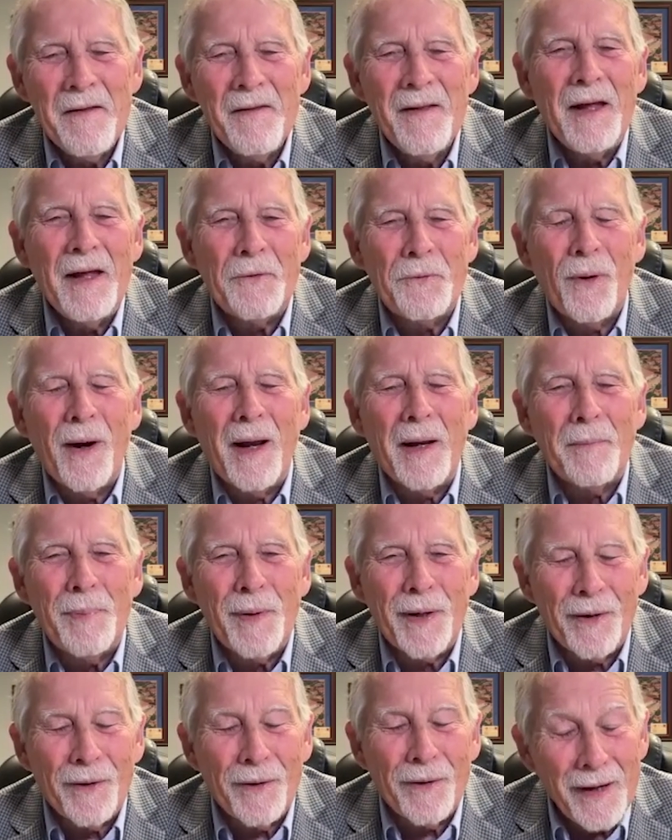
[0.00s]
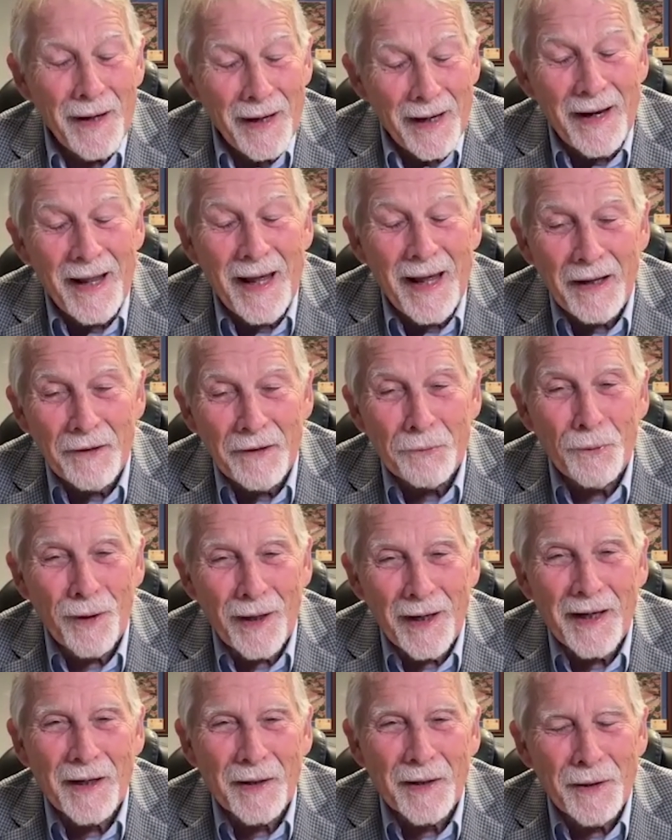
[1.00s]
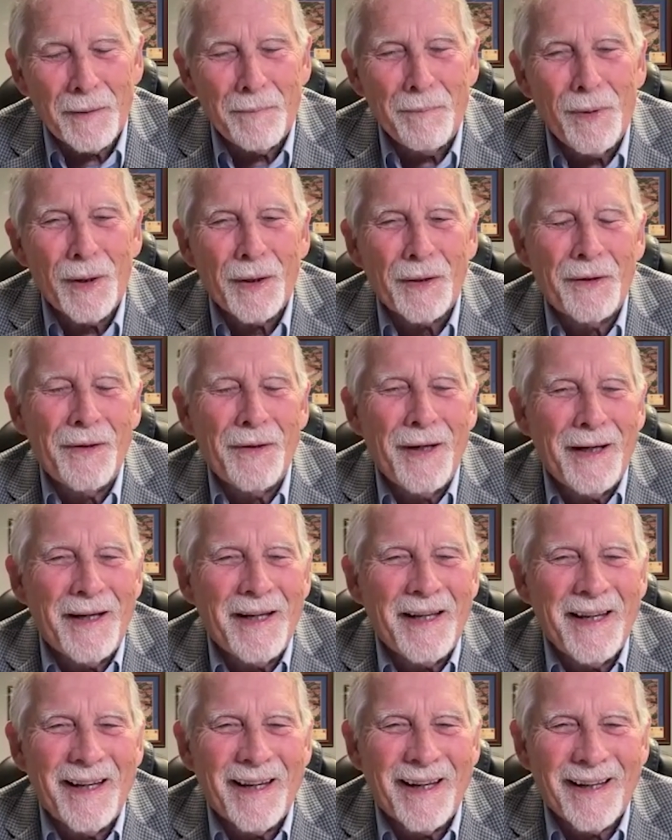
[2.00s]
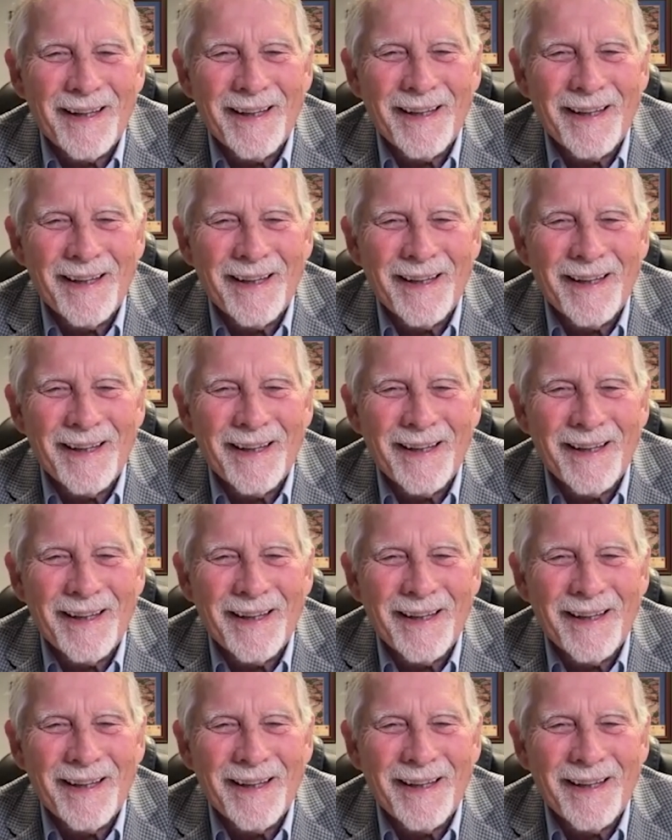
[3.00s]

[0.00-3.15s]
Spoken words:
That's right, Peter. And that is really a good book you need to get.